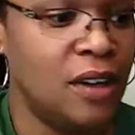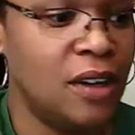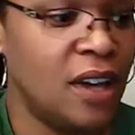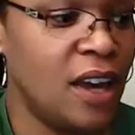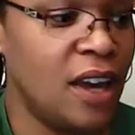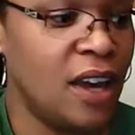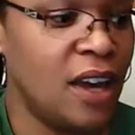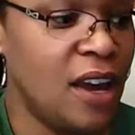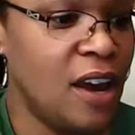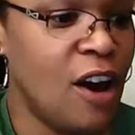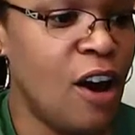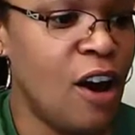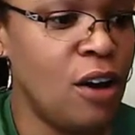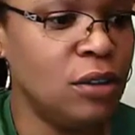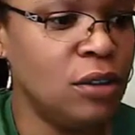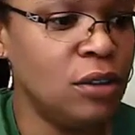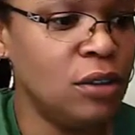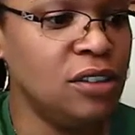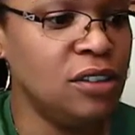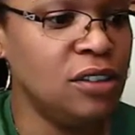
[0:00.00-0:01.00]
Okay,
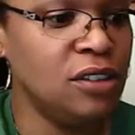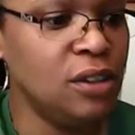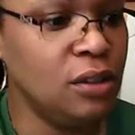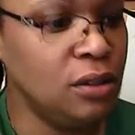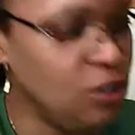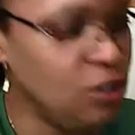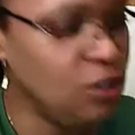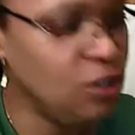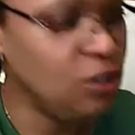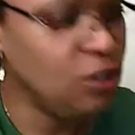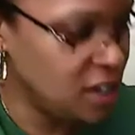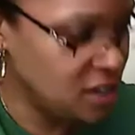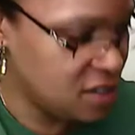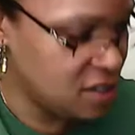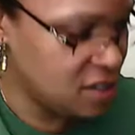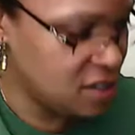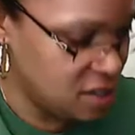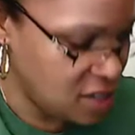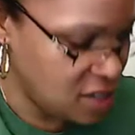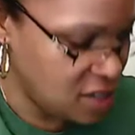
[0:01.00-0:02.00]
also you get a
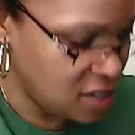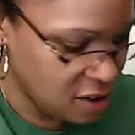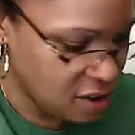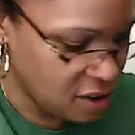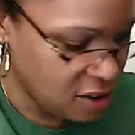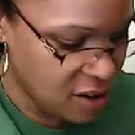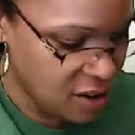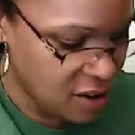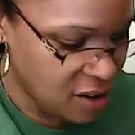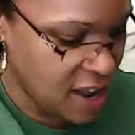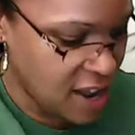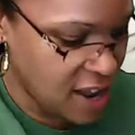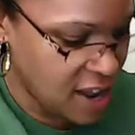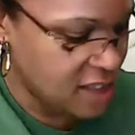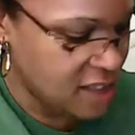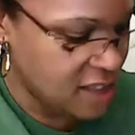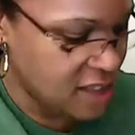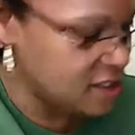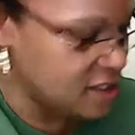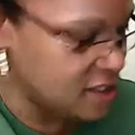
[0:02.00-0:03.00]
sticker
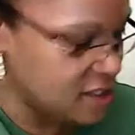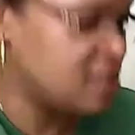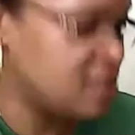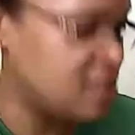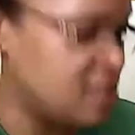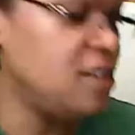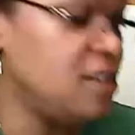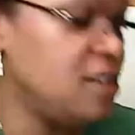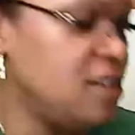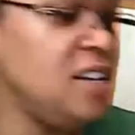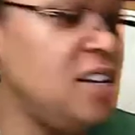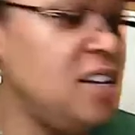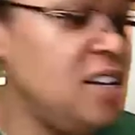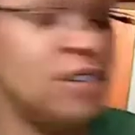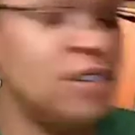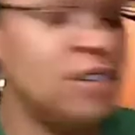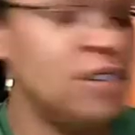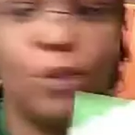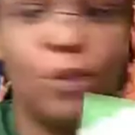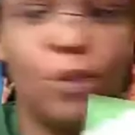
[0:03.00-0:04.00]
and this neat
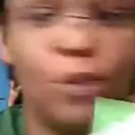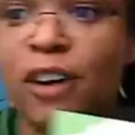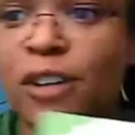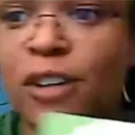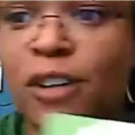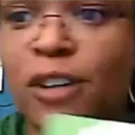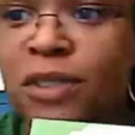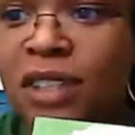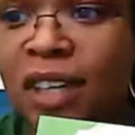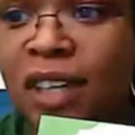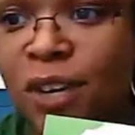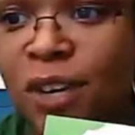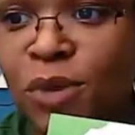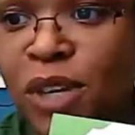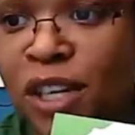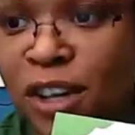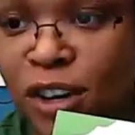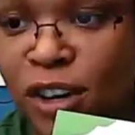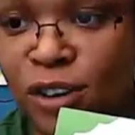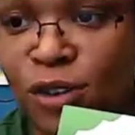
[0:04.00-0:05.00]
little welcome to
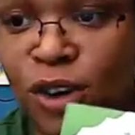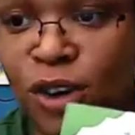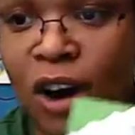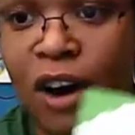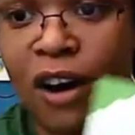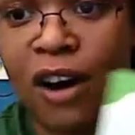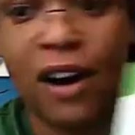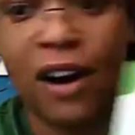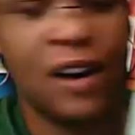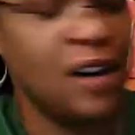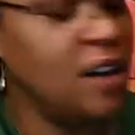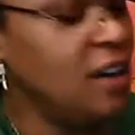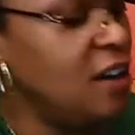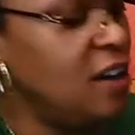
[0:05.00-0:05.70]
KiwiCo card